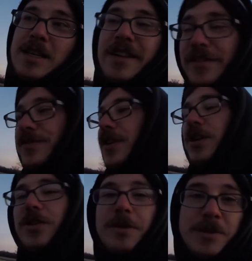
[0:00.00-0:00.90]
give this
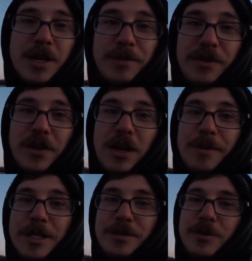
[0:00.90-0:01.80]
video a thumbs up, leave a
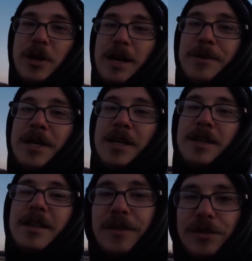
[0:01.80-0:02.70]
comment, subscribe.
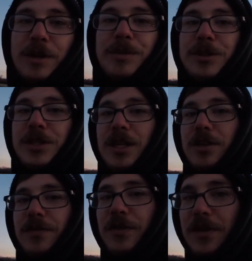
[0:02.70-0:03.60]
Definitely appreciate
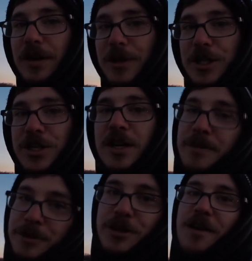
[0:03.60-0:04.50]
all of you very much. I'm
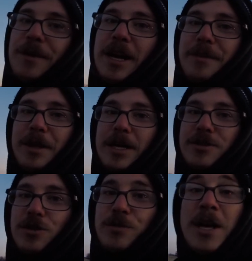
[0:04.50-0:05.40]
gonna drive my happy ass
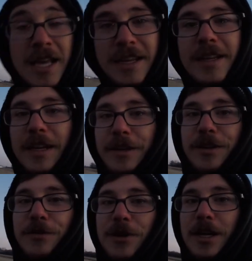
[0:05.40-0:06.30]
home, getting
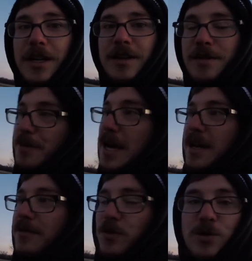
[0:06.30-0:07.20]
get ready to
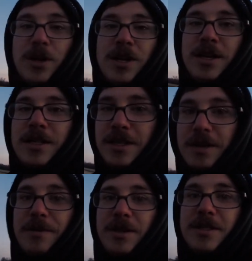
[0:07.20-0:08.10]
pack for
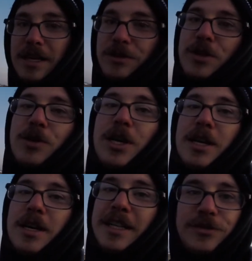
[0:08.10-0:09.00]
some South Dakota
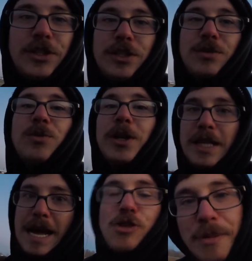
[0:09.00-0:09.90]
ice fishing with
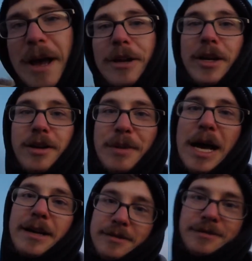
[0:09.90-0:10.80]
that. So I'm out here, goodbye.